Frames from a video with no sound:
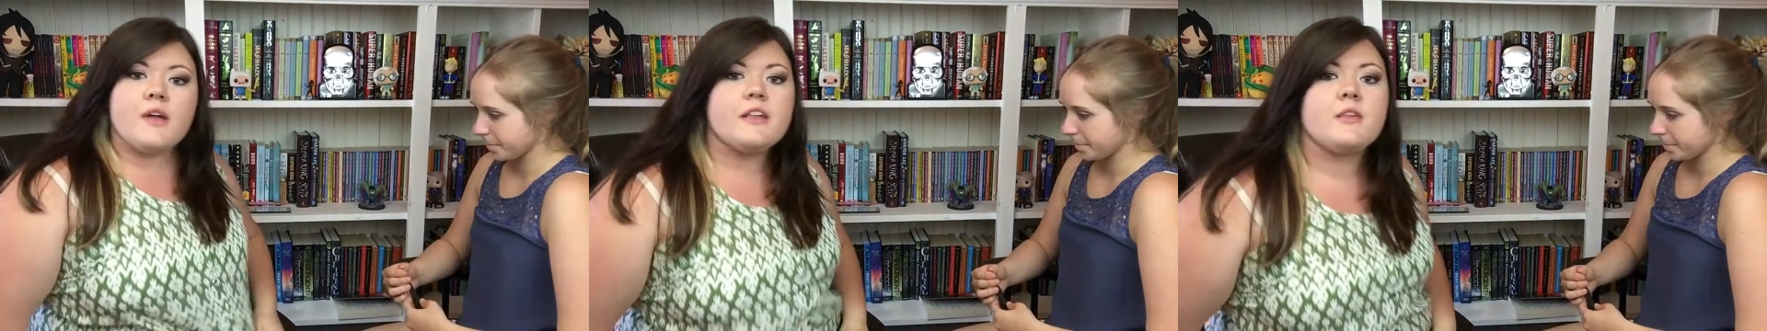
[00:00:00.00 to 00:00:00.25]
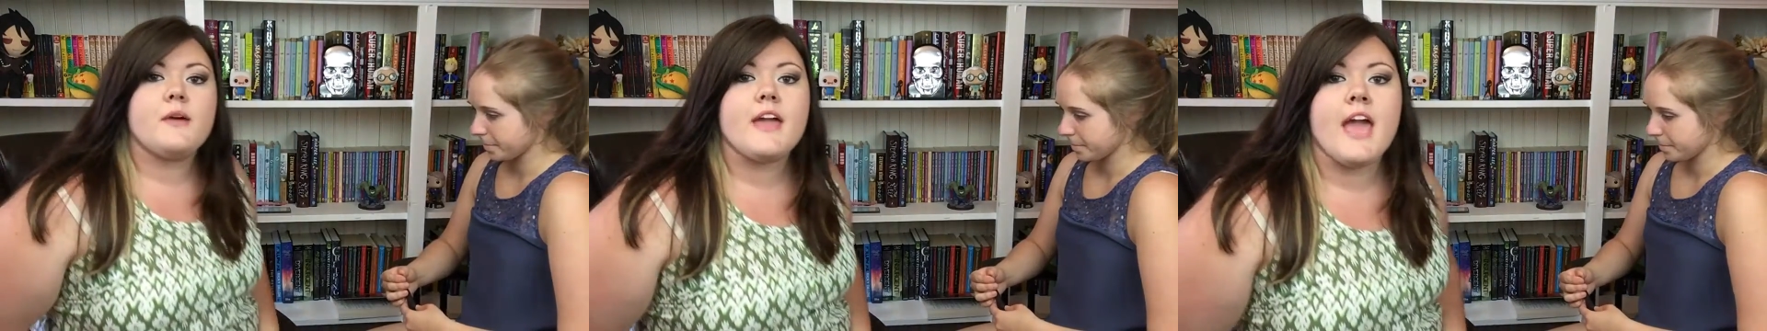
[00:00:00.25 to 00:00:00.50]

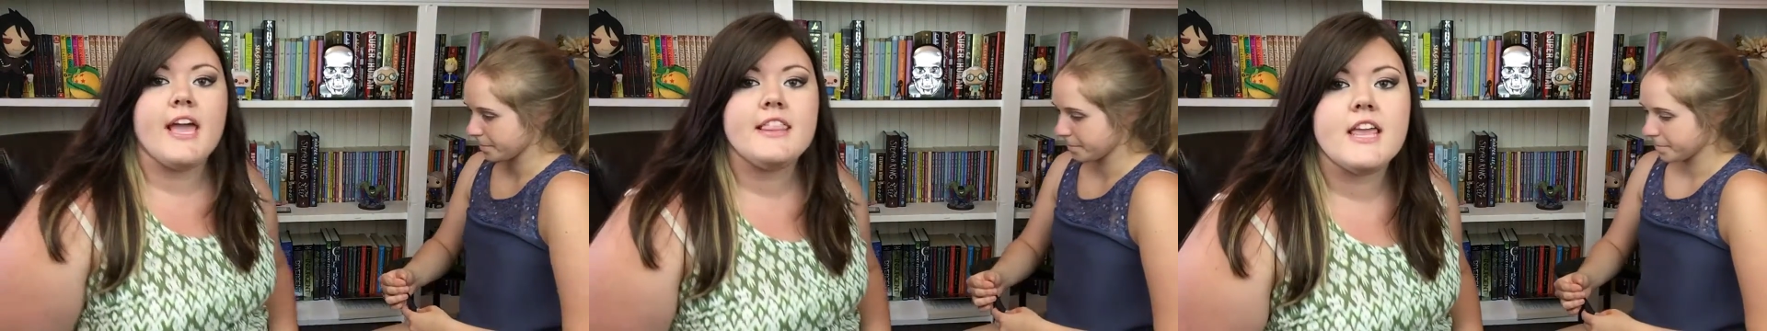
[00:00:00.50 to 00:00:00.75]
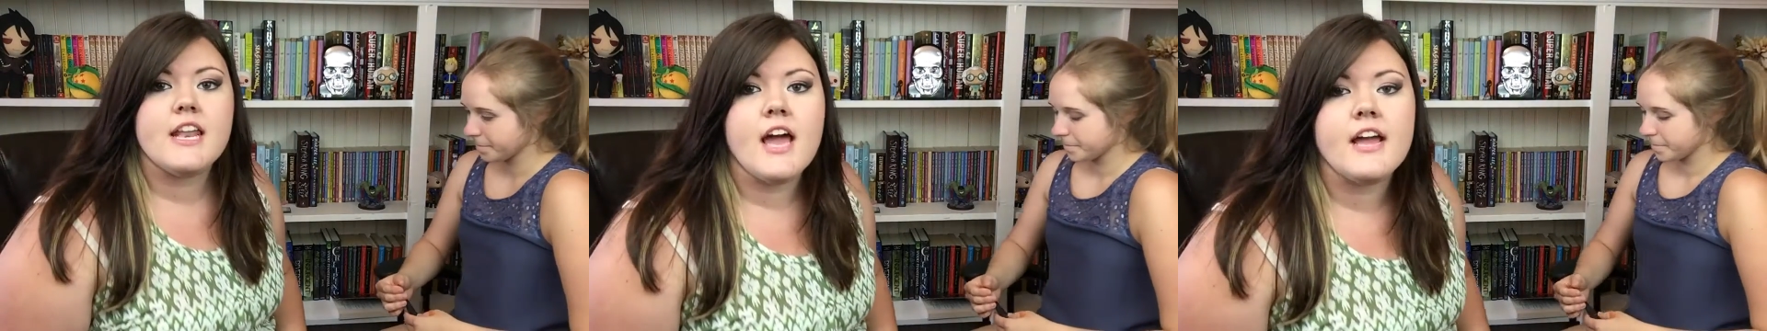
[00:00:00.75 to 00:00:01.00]
Speaker 1: Okay, so I
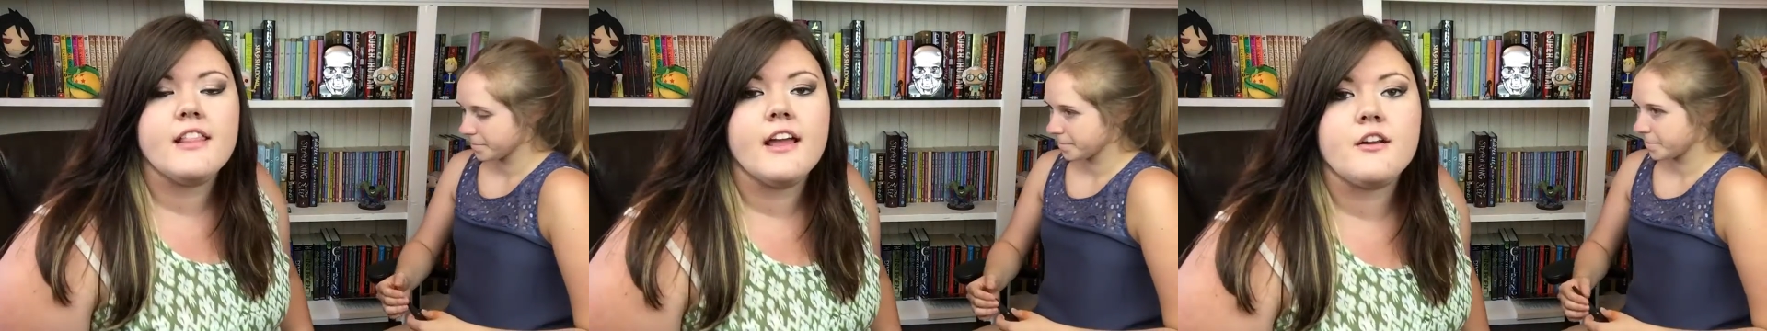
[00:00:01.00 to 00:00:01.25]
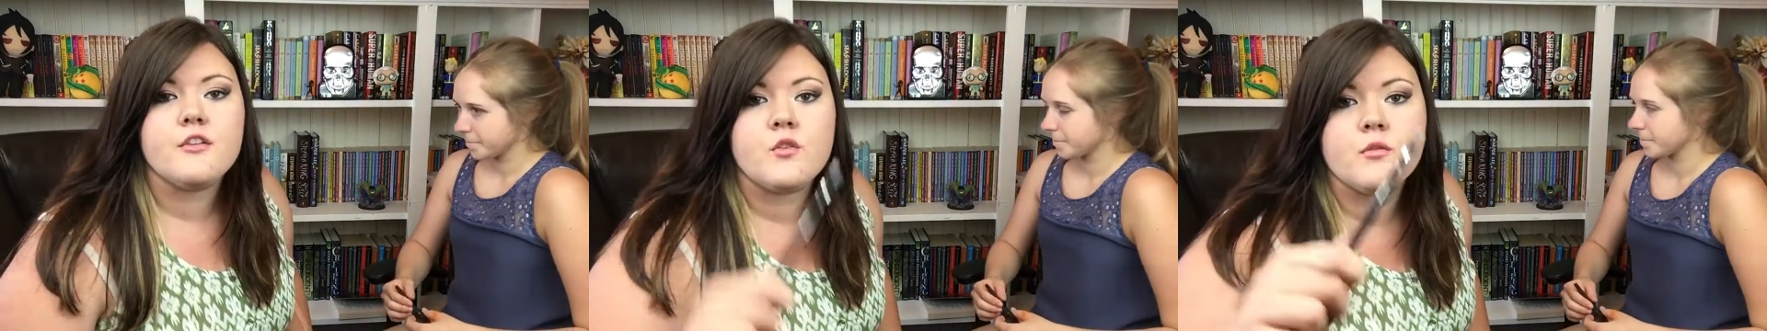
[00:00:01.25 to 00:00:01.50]
hate that
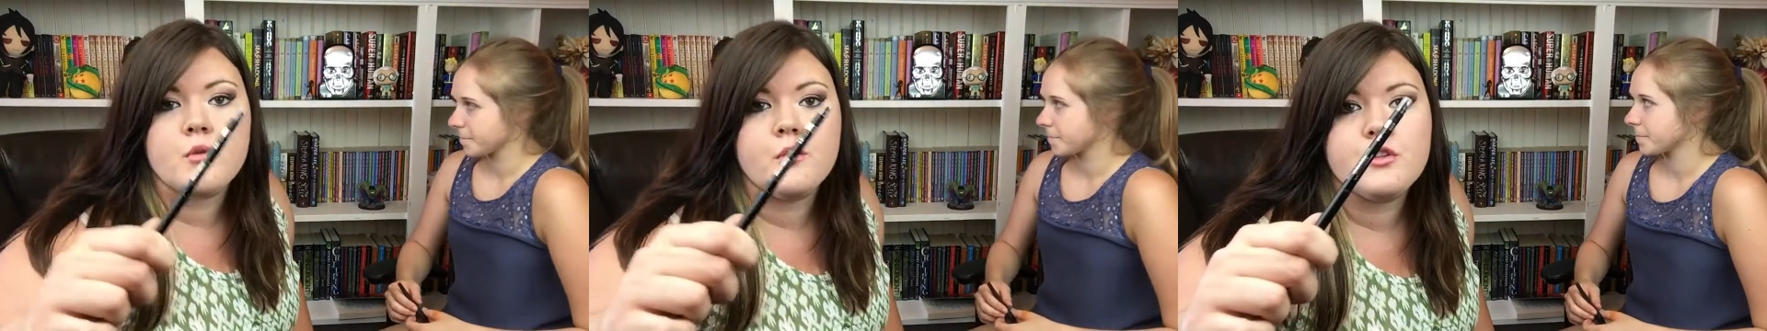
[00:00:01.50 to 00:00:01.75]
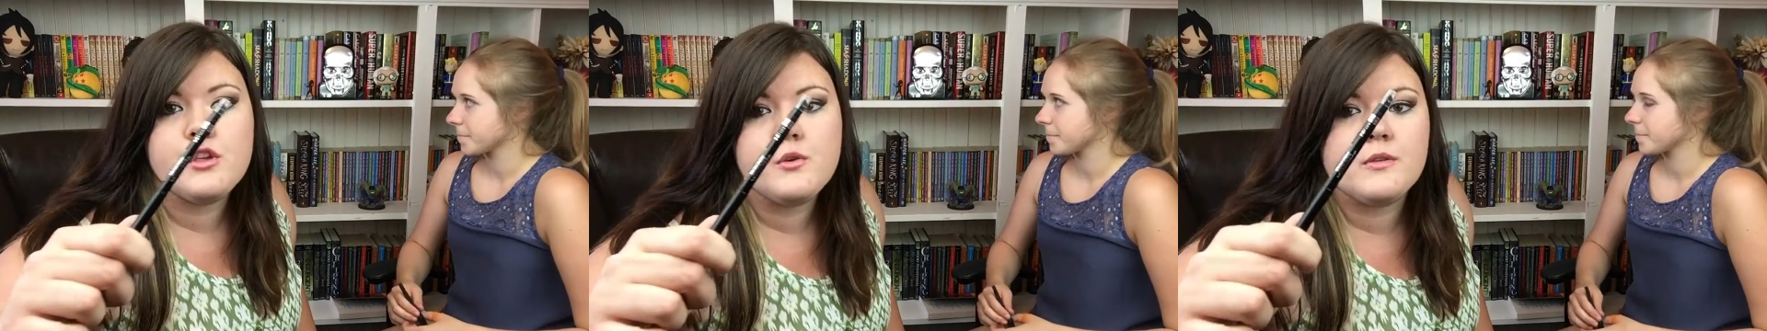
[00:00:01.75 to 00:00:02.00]
eyeliner, so I'm
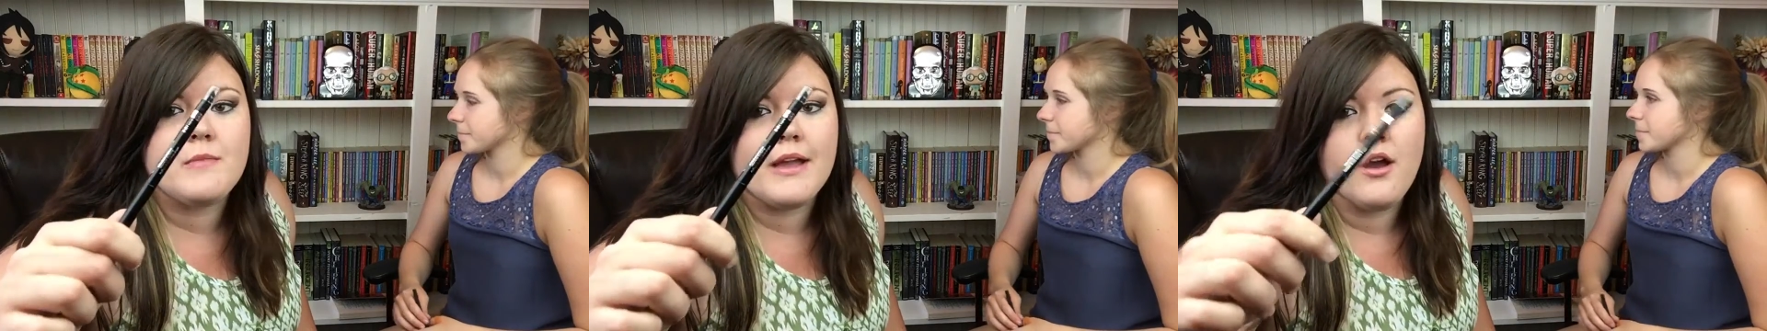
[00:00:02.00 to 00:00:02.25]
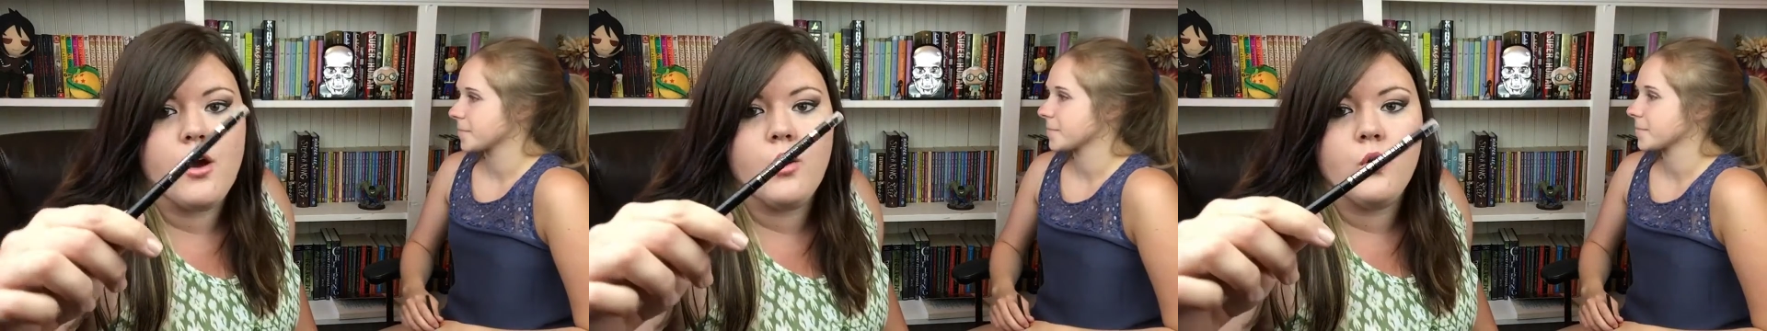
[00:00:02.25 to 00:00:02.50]
going to use
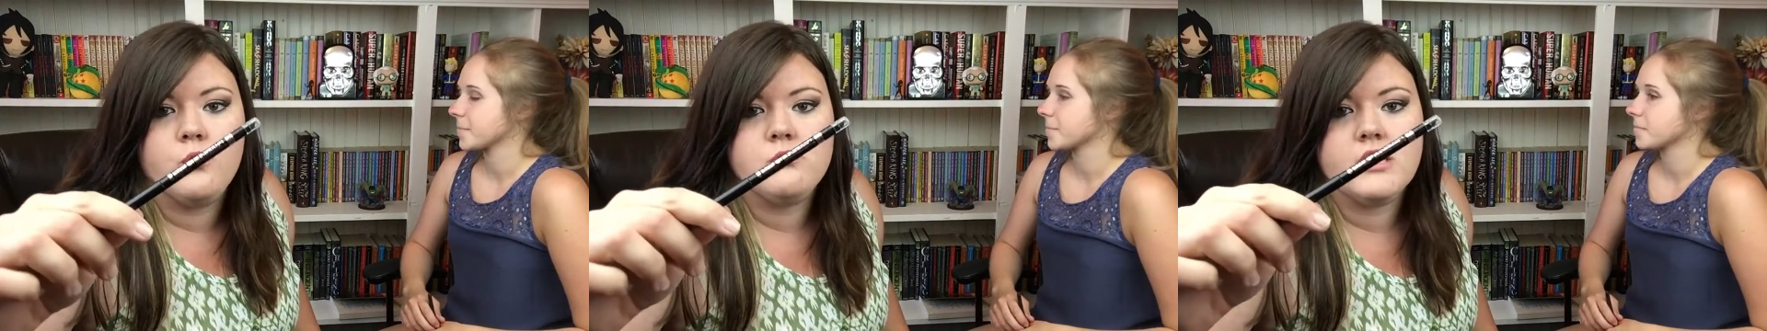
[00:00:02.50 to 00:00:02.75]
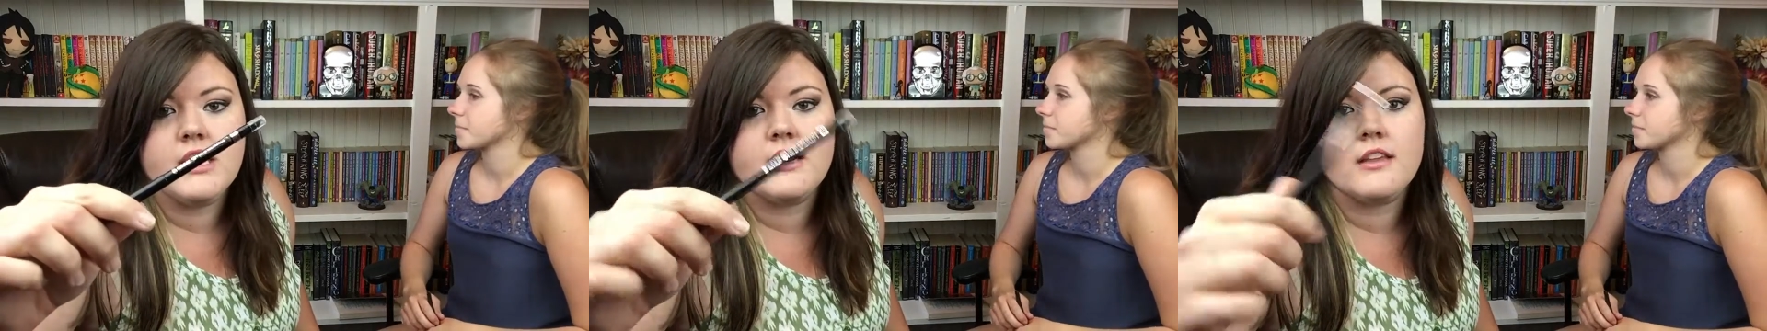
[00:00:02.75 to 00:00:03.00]
my
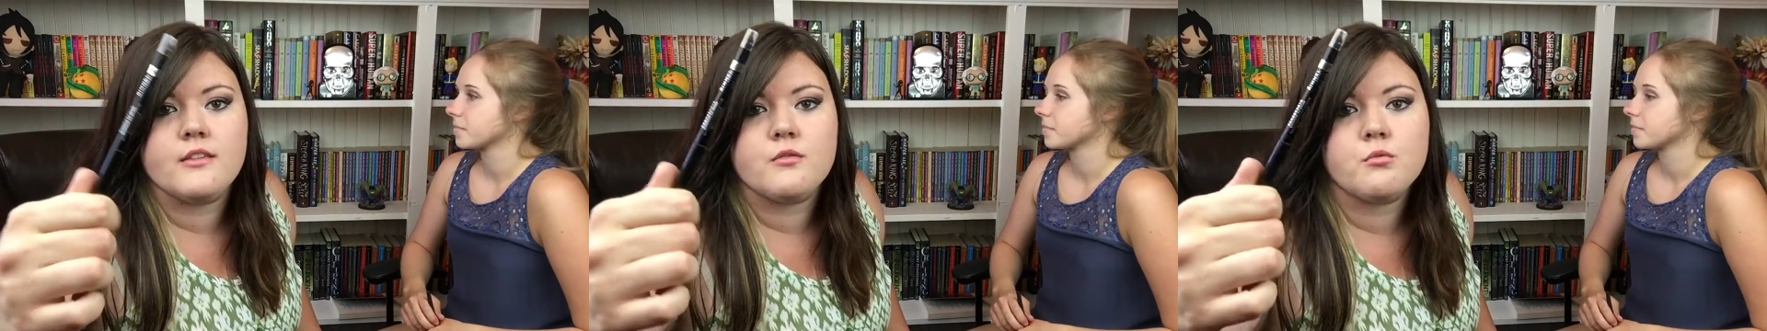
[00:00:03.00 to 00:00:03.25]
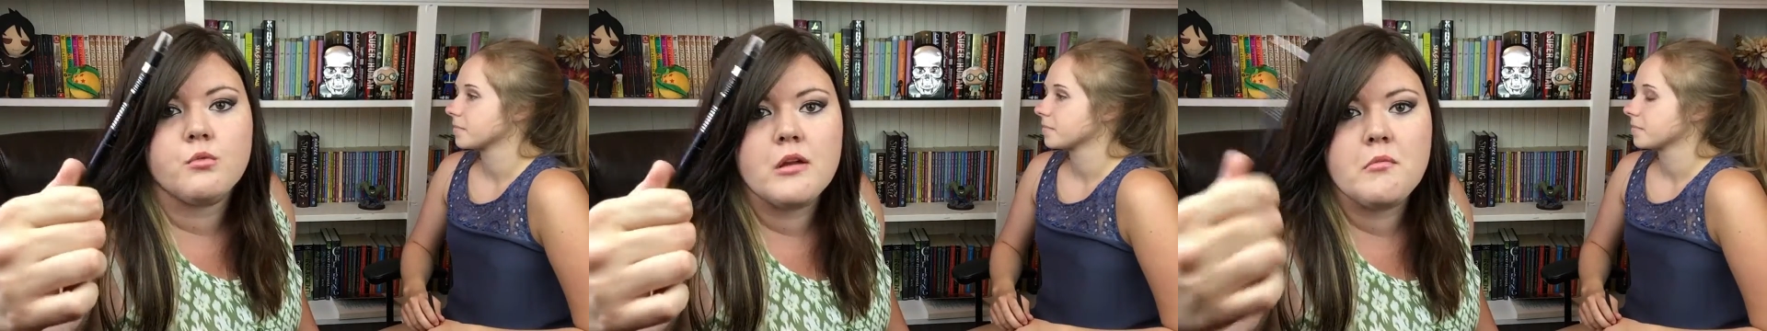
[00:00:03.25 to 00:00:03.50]
own. It is